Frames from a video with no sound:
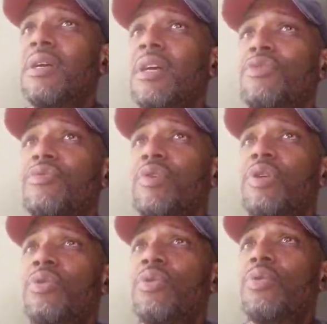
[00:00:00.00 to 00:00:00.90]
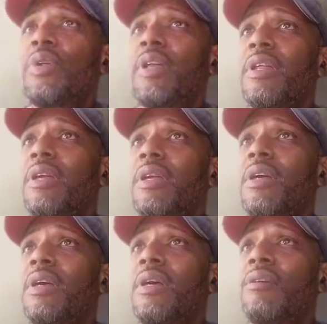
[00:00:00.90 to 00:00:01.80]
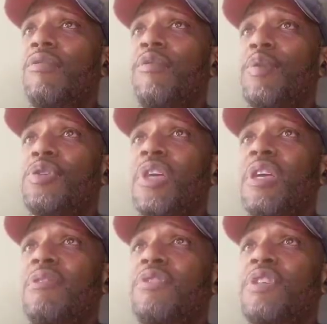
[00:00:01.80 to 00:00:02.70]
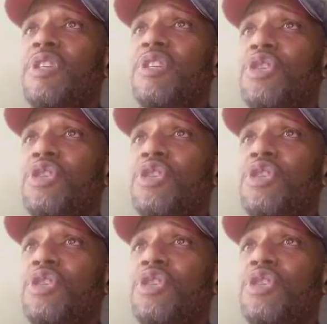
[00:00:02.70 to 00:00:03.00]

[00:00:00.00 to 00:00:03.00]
It's really cool that Forza gives us,